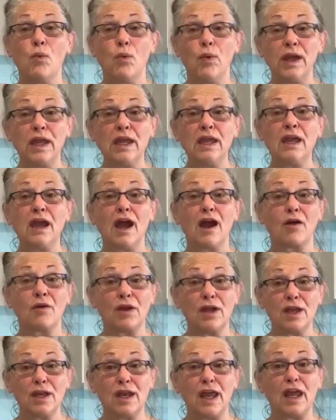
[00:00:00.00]
we are
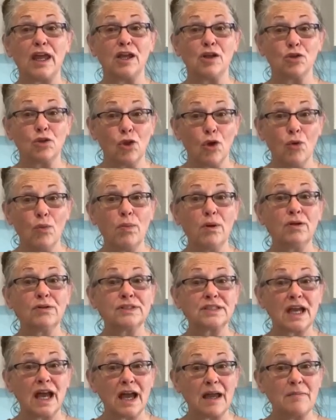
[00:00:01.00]
in a global
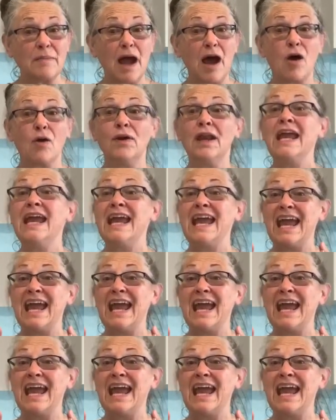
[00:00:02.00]
timeout